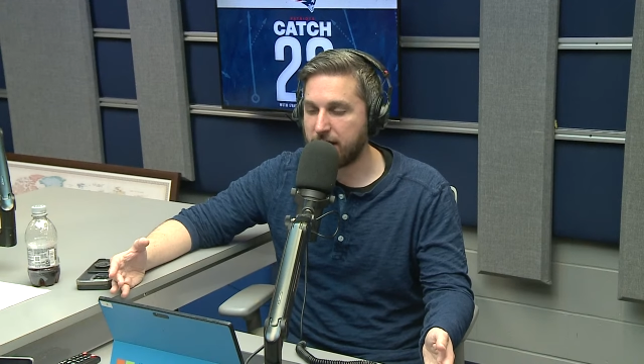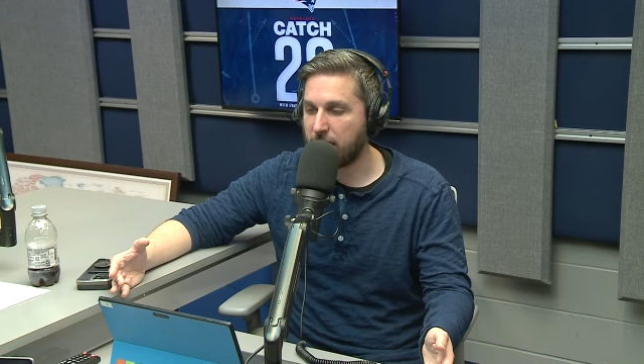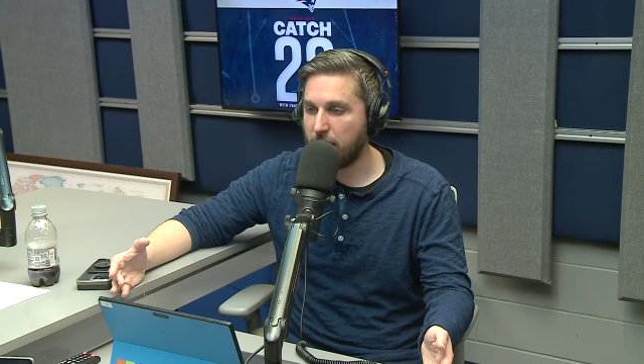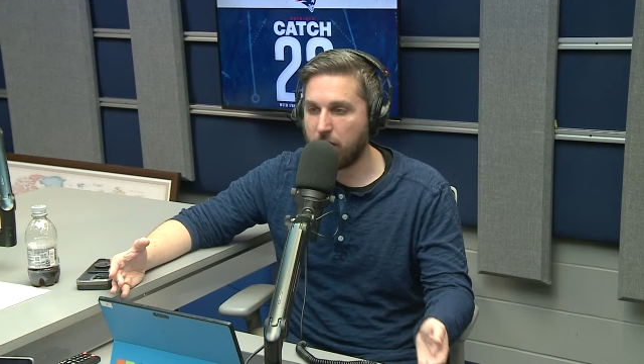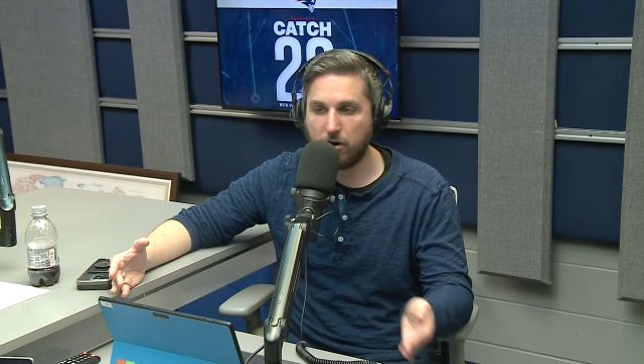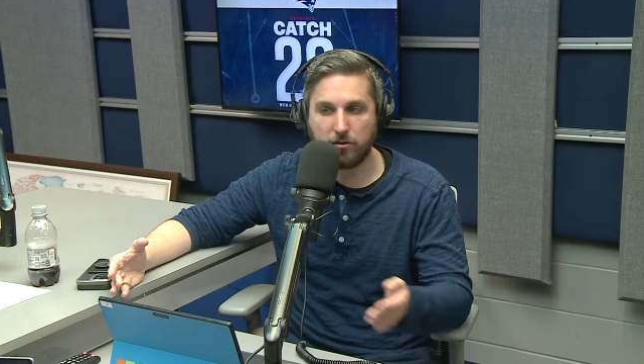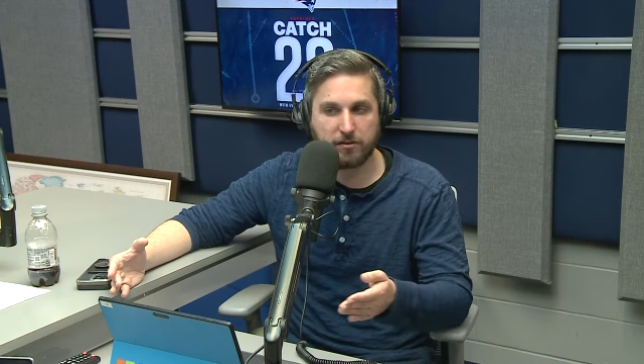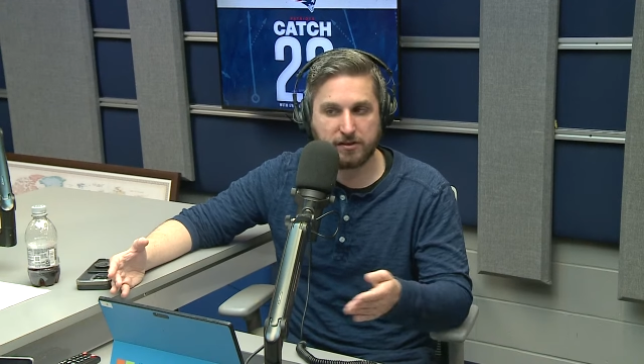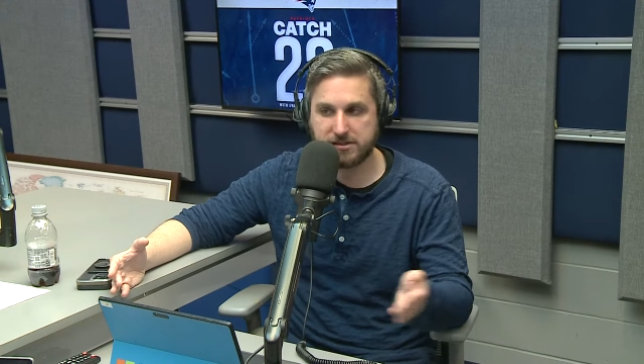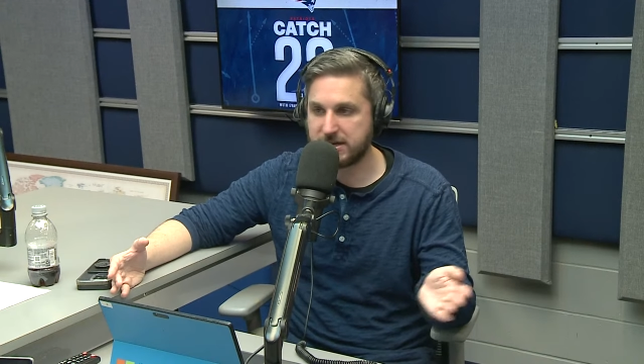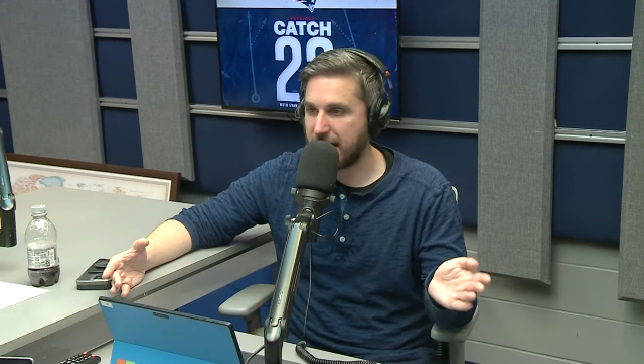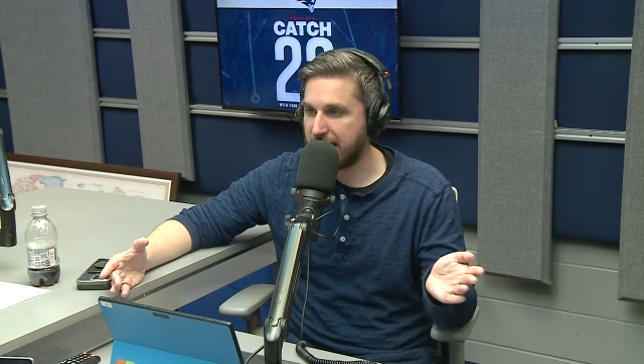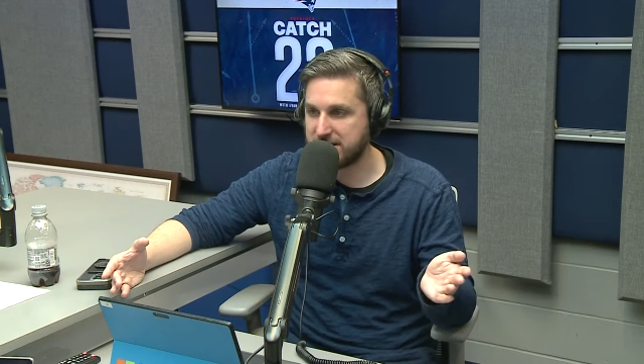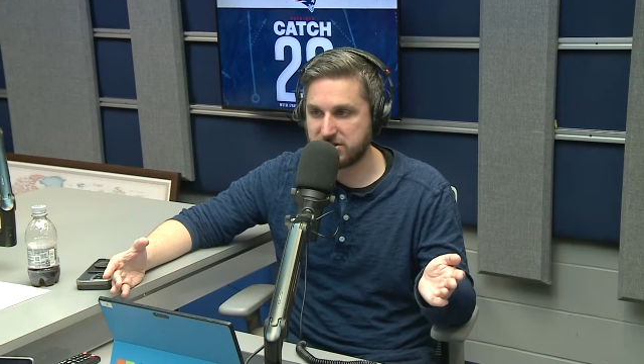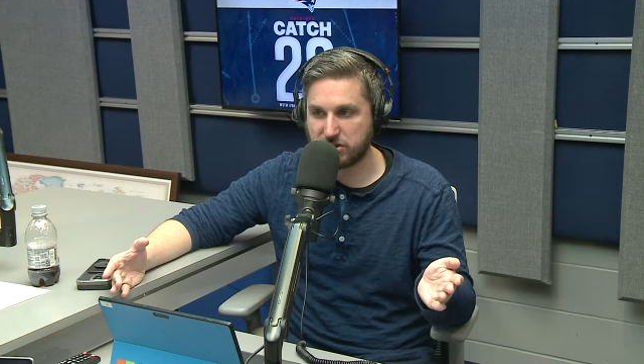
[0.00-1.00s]
all these
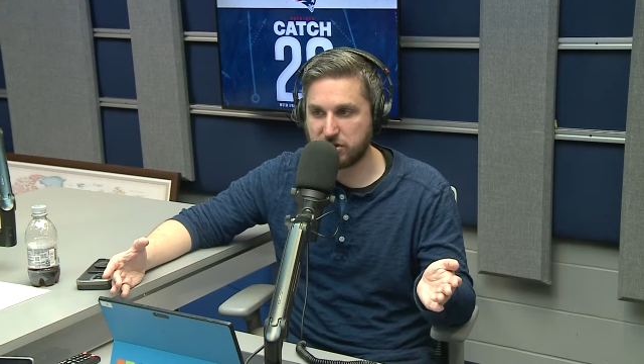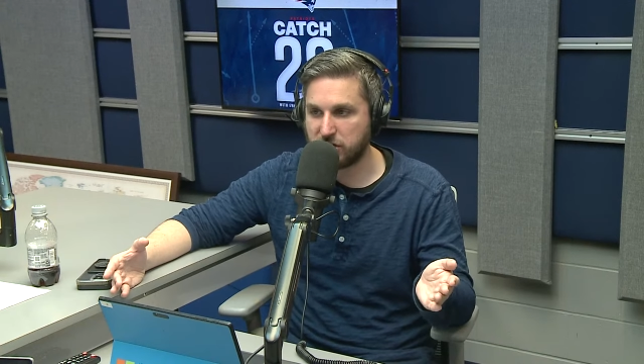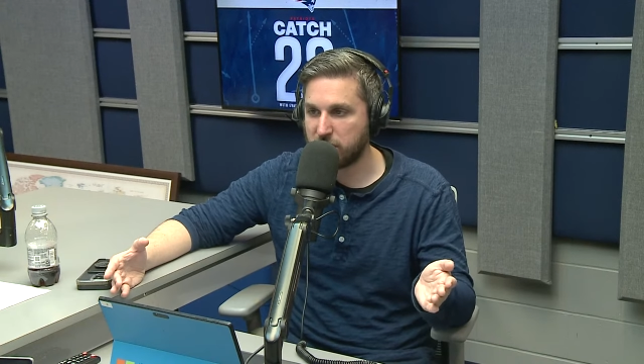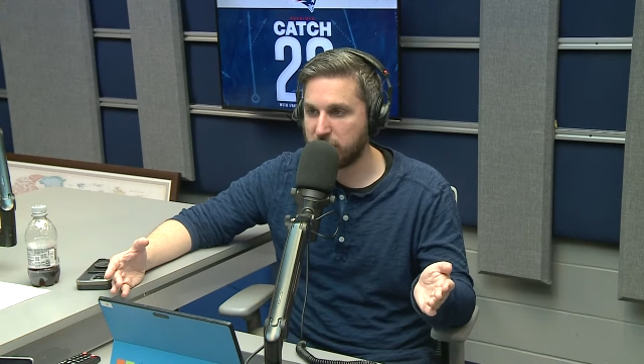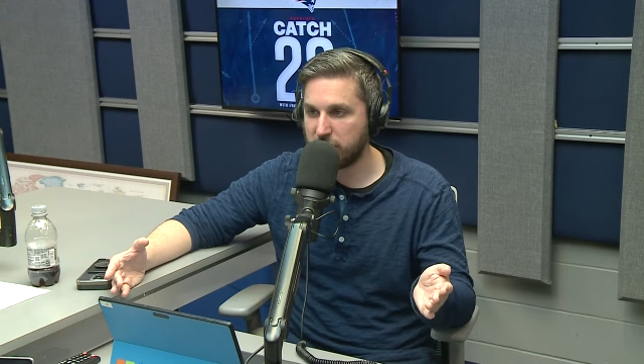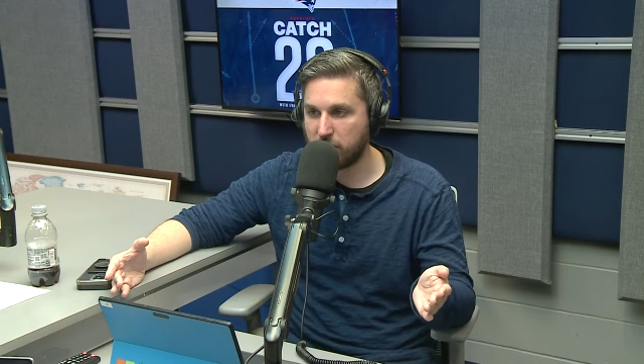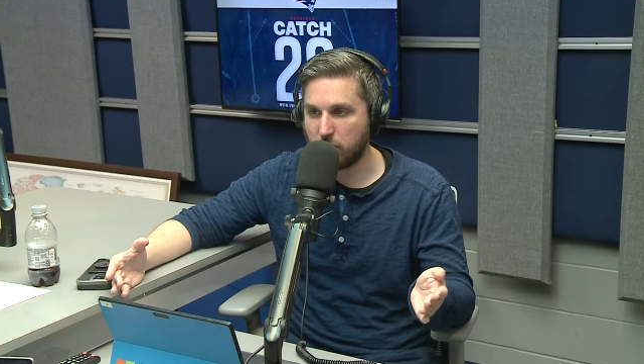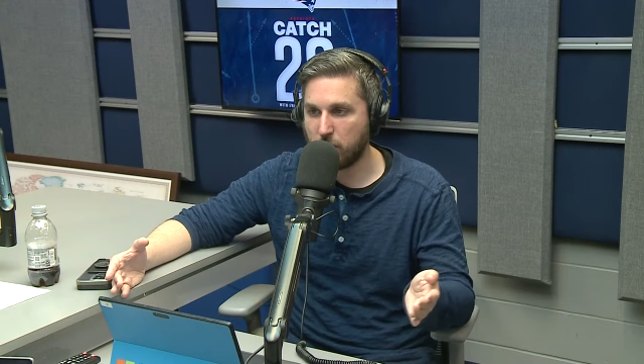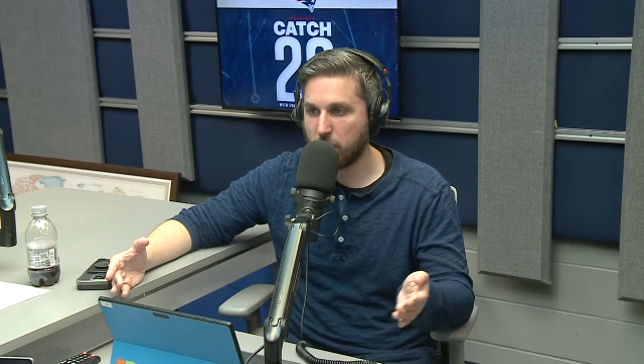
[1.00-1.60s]
guys are good well,